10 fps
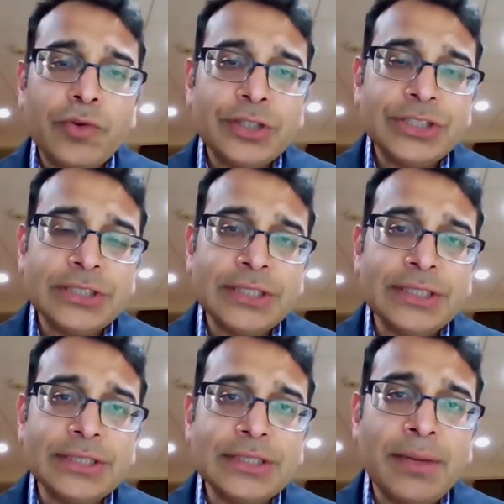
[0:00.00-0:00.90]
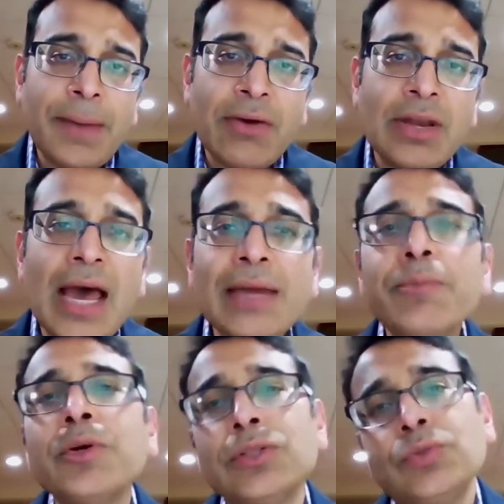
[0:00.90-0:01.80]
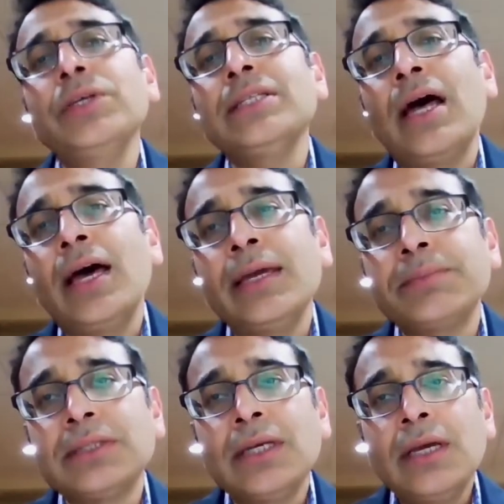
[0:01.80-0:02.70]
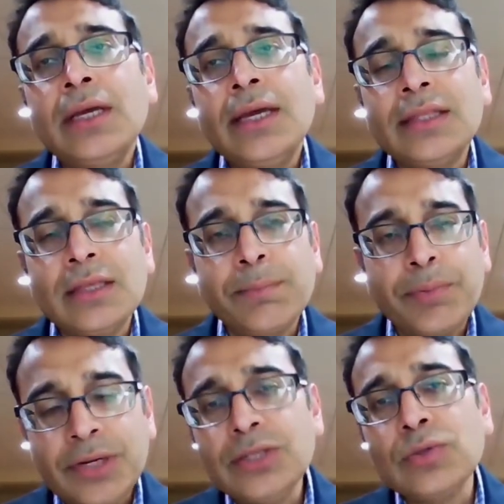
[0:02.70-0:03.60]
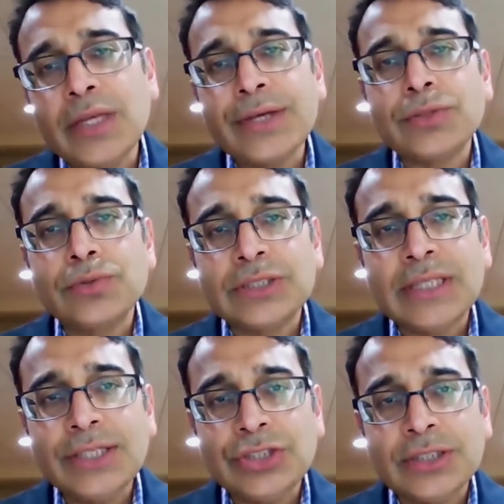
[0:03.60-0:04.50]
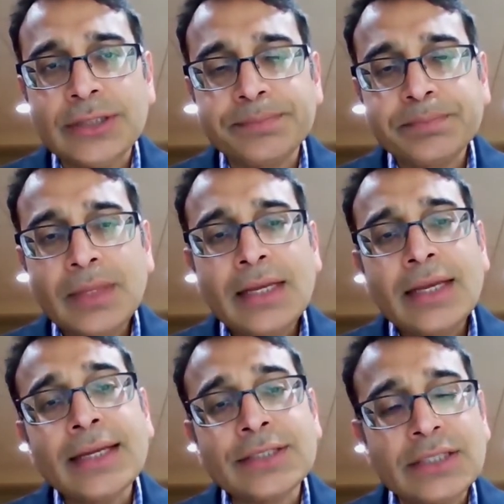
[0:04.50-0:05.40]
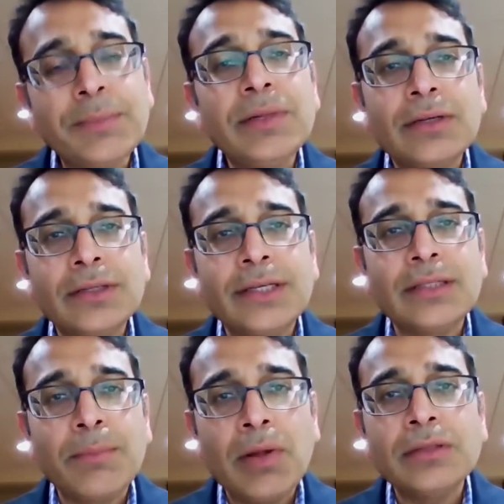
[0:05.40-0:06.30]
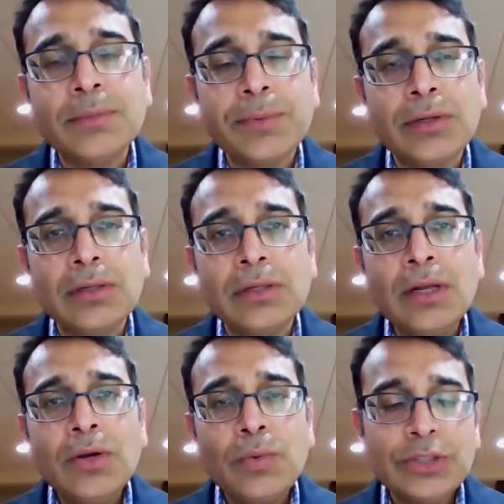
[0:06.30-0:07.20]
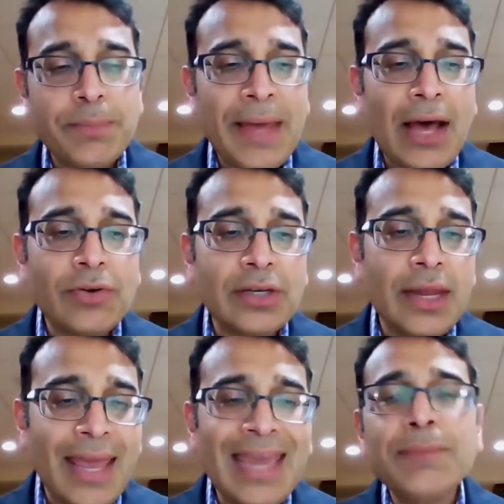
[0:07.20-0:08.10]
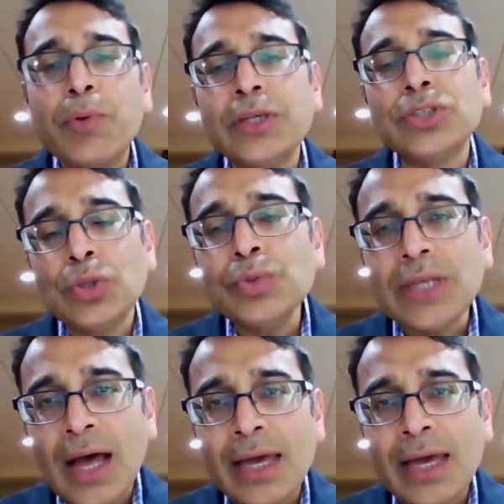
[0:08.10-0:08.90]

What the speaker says: versus about 9.3 times in the pre-2000 recession. And similarly, the multiple was about 8.2